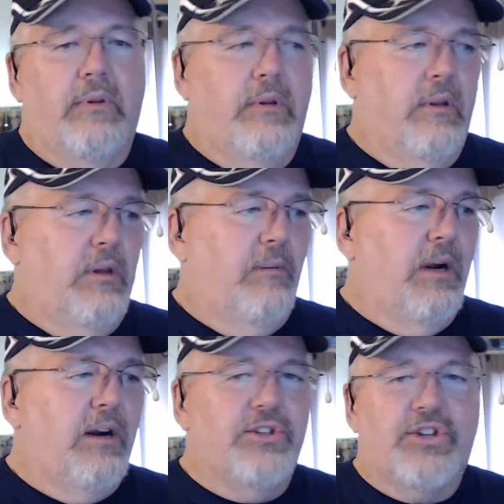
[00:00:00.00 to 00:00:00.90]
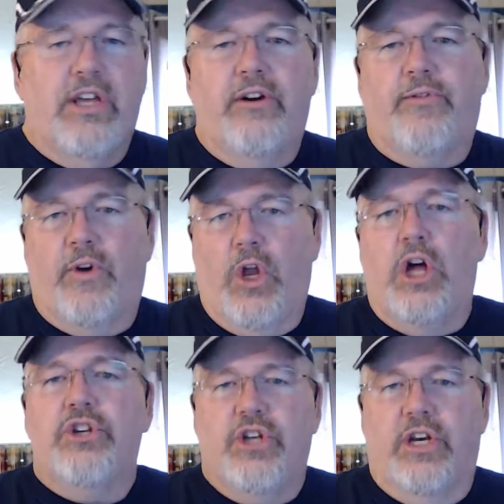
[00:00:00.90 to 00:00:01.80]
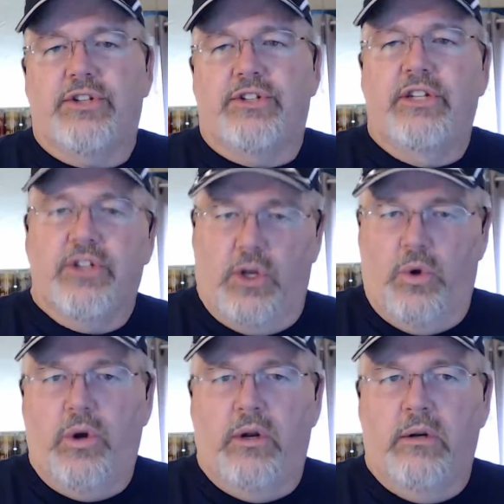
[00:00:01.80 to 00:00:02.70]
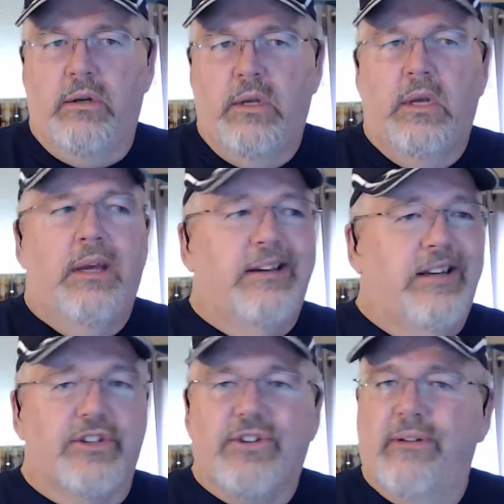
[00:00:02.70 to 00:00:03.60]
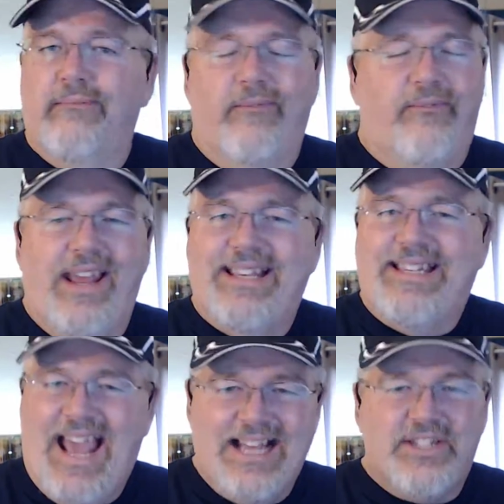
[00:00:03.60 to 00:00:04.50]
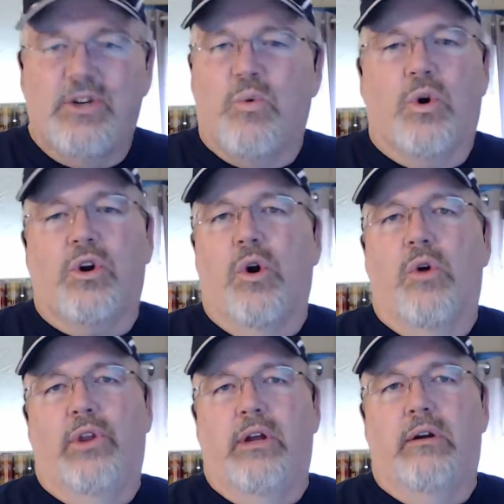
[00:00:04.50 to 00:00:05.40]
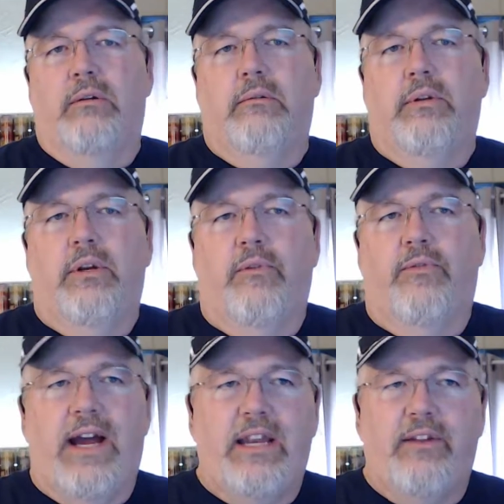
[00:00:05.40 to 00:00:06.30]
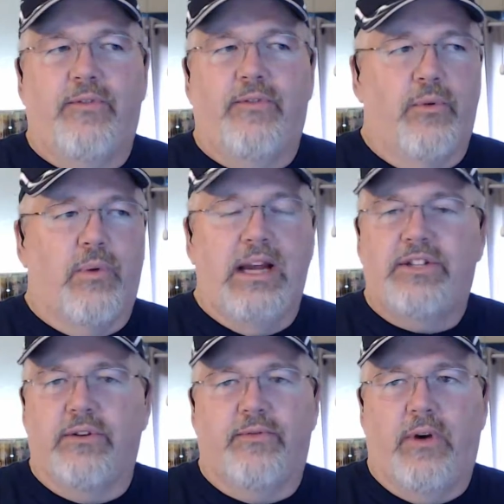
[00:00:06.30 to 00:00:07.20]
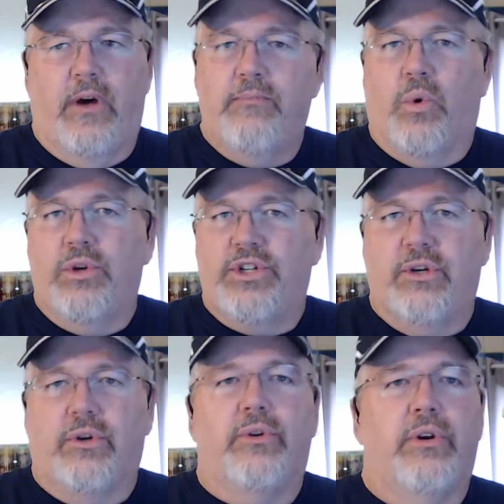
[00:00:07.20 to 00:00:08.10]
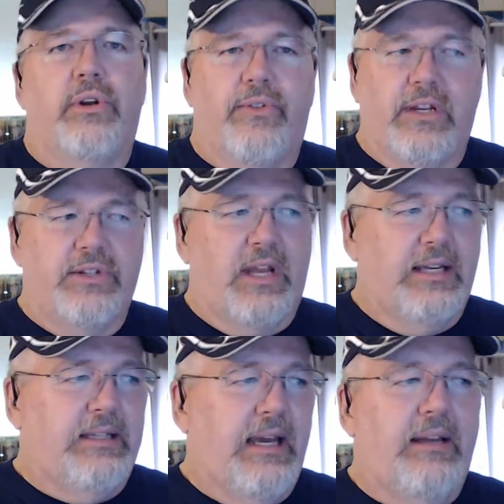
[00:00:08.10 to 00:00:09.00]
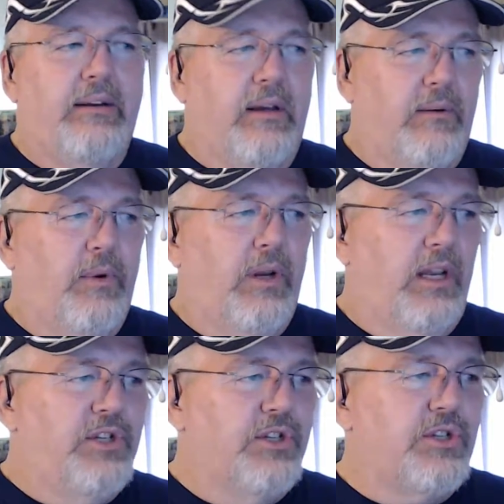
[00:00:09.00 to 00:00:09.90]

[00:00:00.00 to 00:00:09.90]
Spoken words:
American Center for Law and Justice. He's a lawyer, does fantastic work over there, fighting for the rights of unborn children and things like that, religious